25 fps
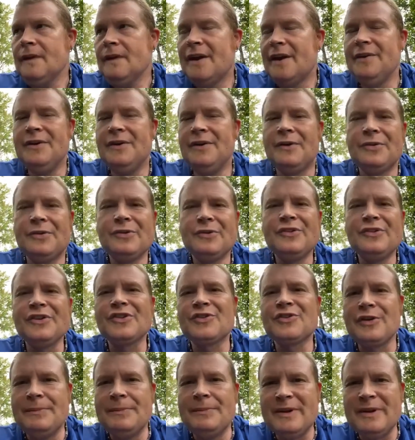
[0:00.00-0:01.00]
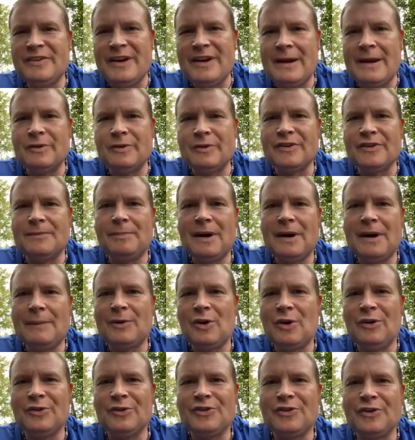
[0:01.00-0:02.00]
There's extreme examples in pop
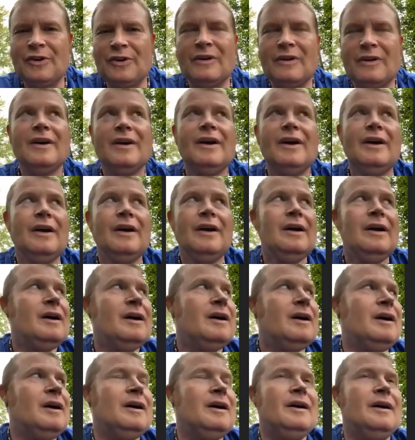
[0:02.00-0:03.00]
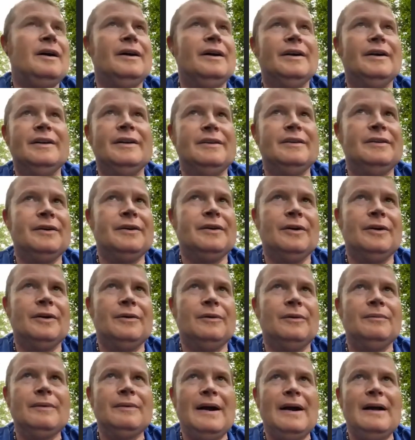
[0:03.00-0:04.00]
culture.
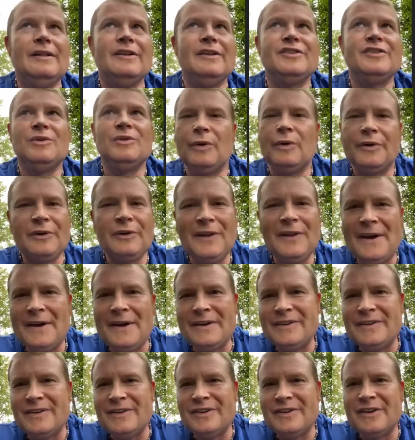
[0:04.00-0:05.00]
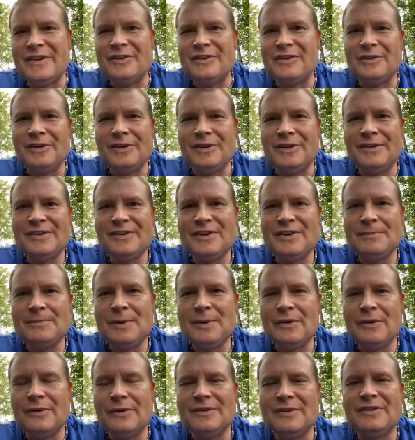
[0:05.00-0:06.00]
Alice in Wonderland is essentially
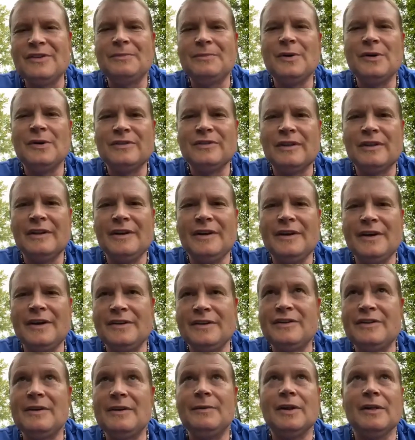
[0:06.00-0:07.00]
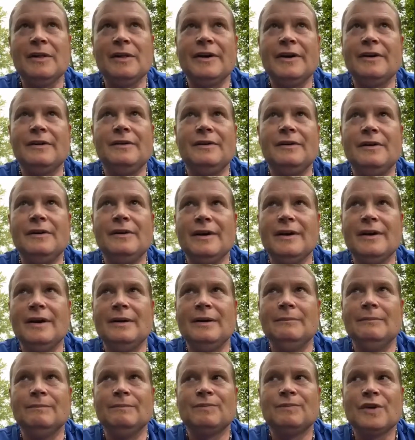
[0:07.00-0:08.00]
supposedly a stimulated
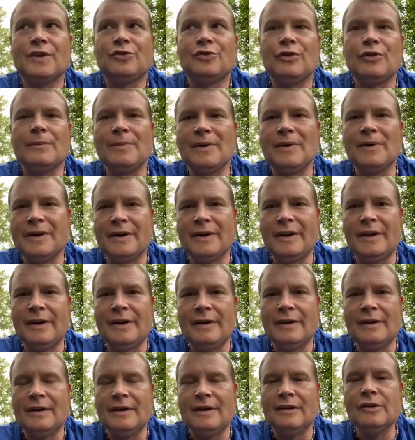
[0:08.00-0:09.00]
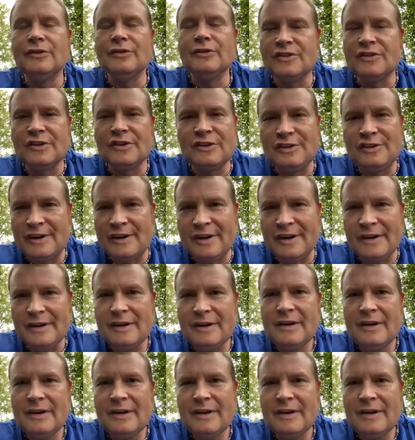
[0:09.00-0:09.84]
trip on a hallucinogenic.